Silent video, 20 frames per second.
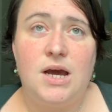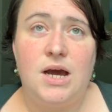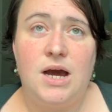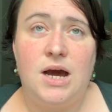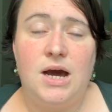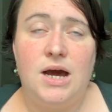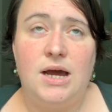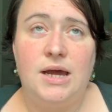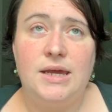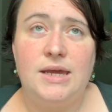
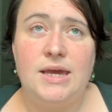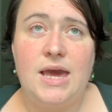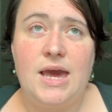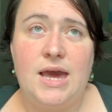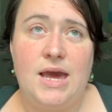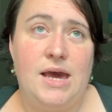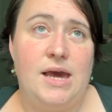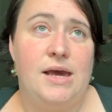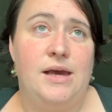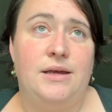I
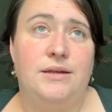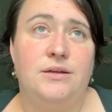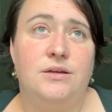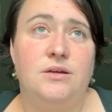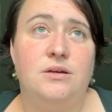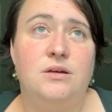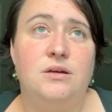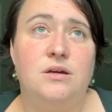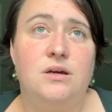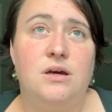had
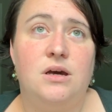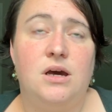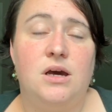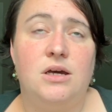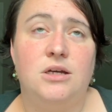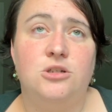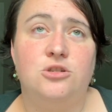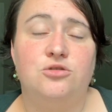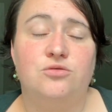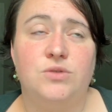
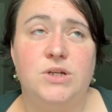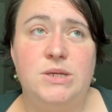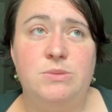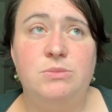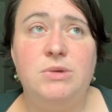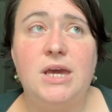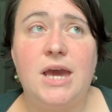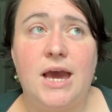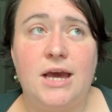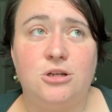a
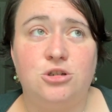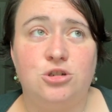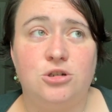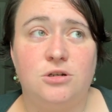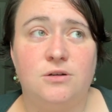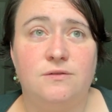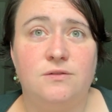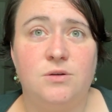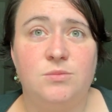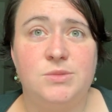dream
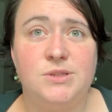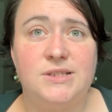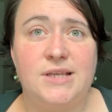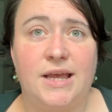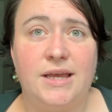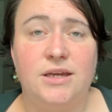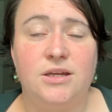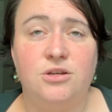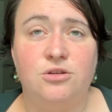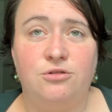catcher from
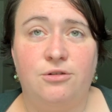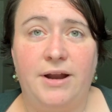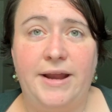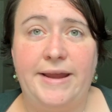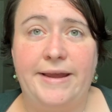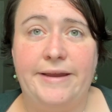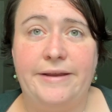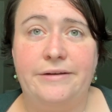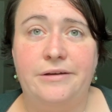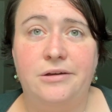2nd
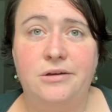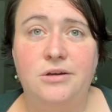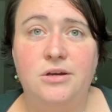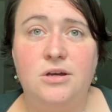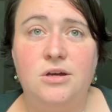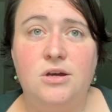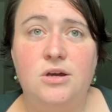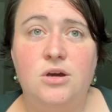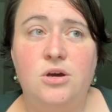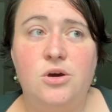grade
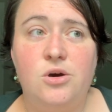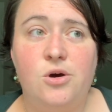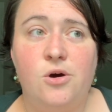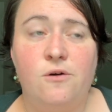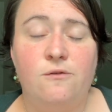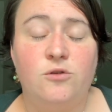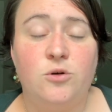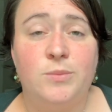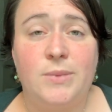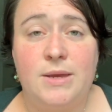
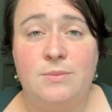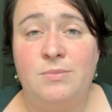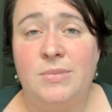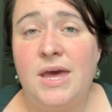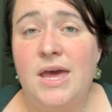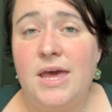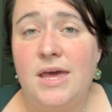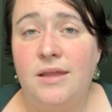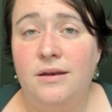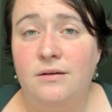over my
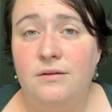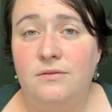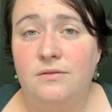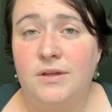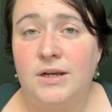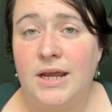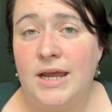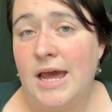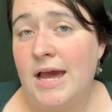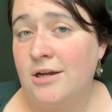bed
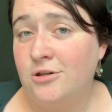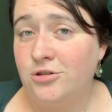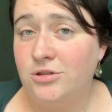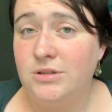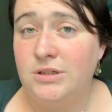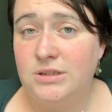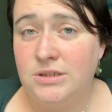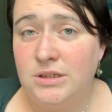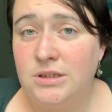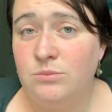that I
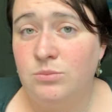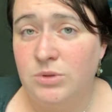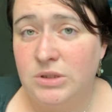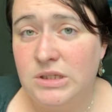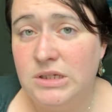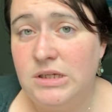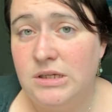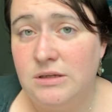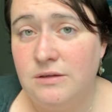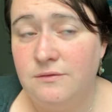actually did
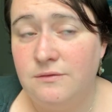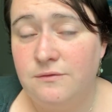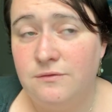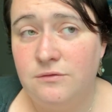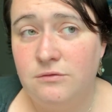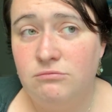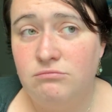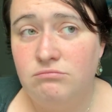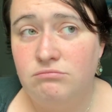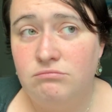
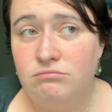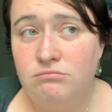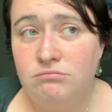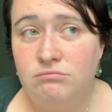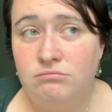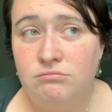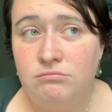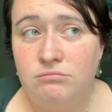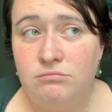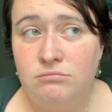believe
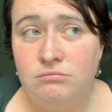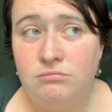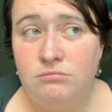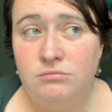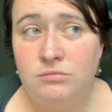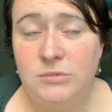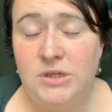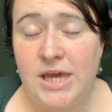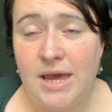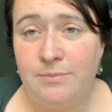
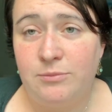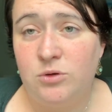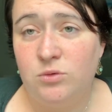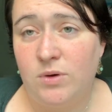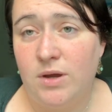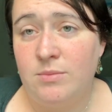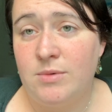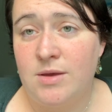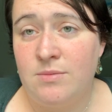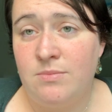kept
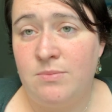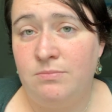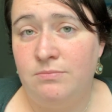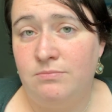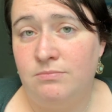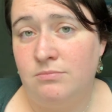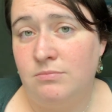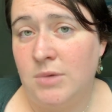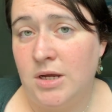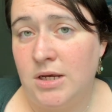away my
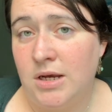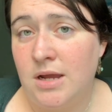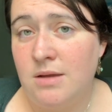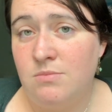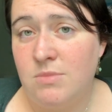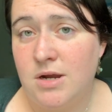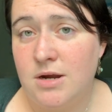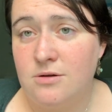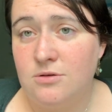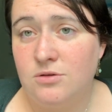
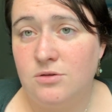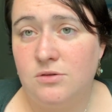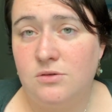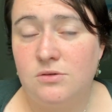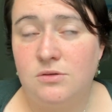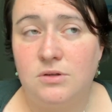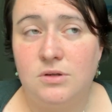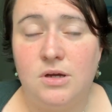nightmares.